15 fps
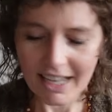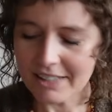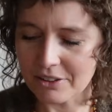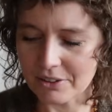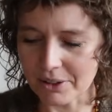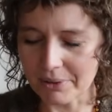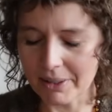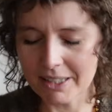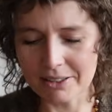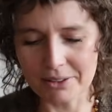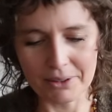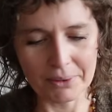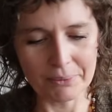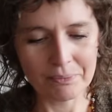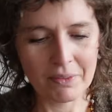don't know.
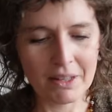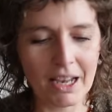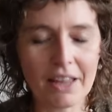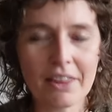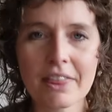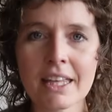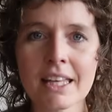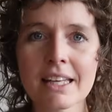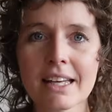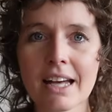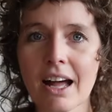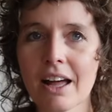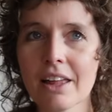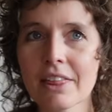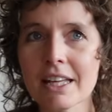I think
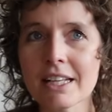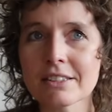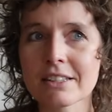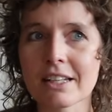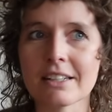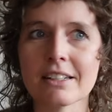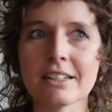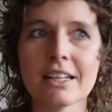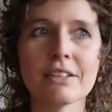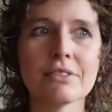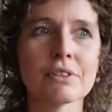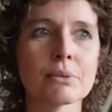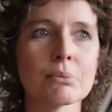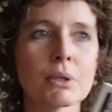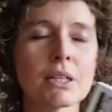
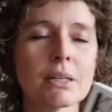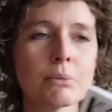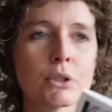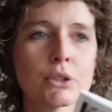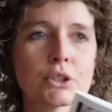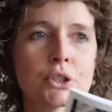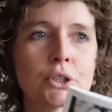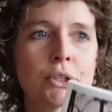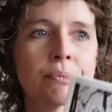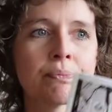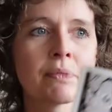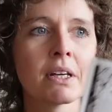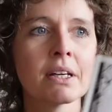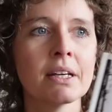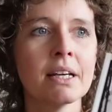Scandinavian, but I'm not sure.
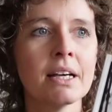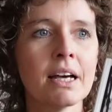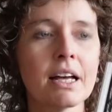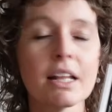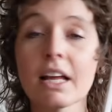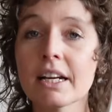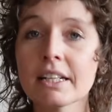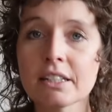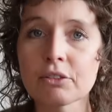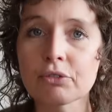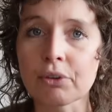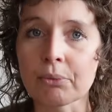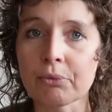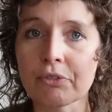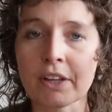Line is
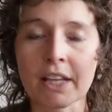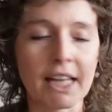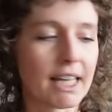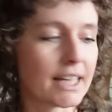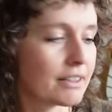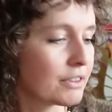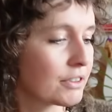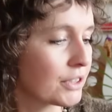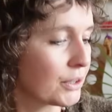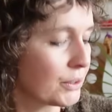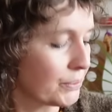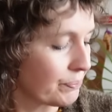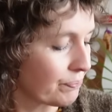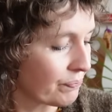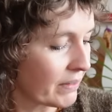from Finland,
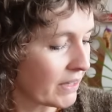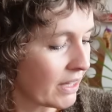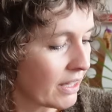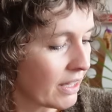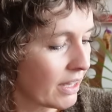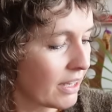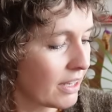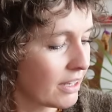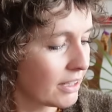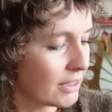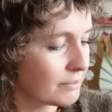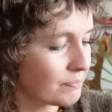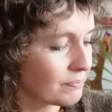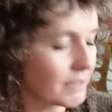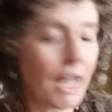so
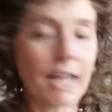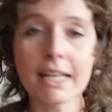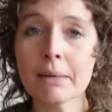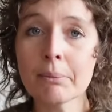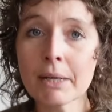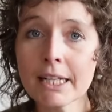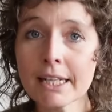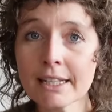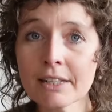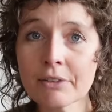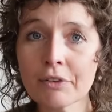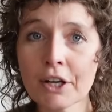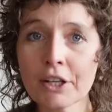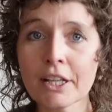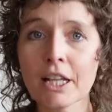I immediately
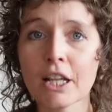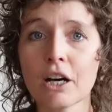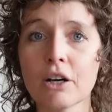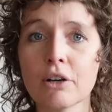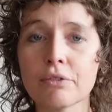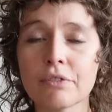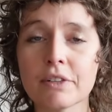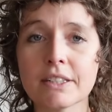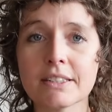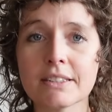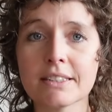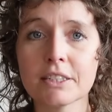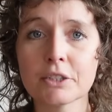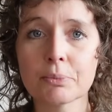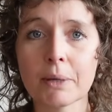fell in love with
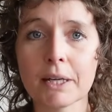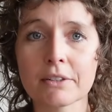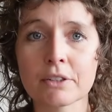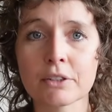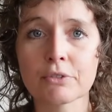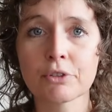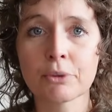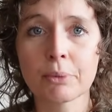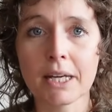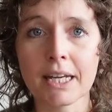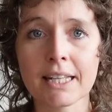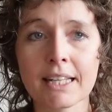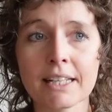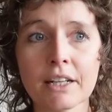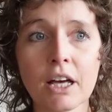this pattern from
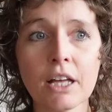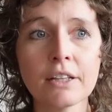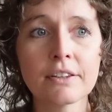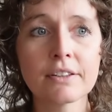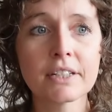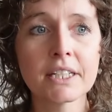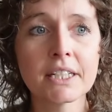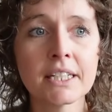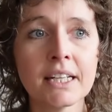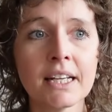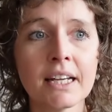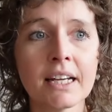Caitlin Hunter.